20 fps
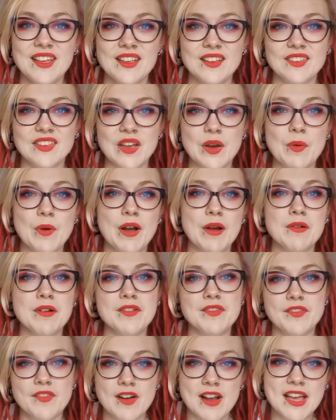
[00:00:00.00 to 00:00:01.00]
So a
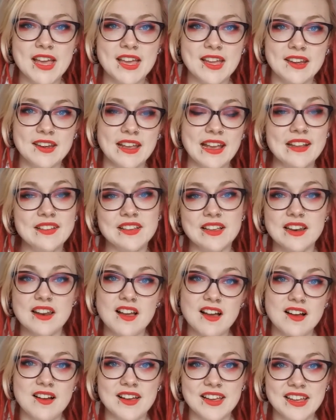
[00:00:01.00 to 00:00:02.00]
refrain is a
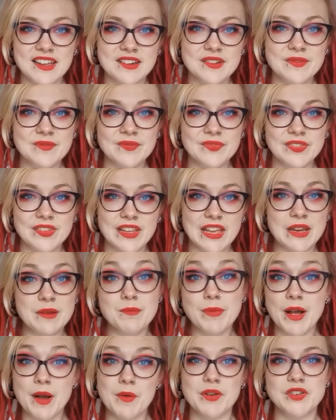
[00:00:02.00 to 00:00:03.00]
line in
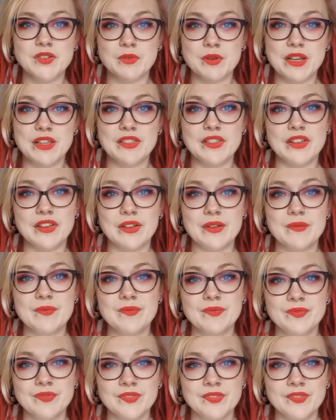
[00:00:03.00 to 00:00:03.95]
poetry that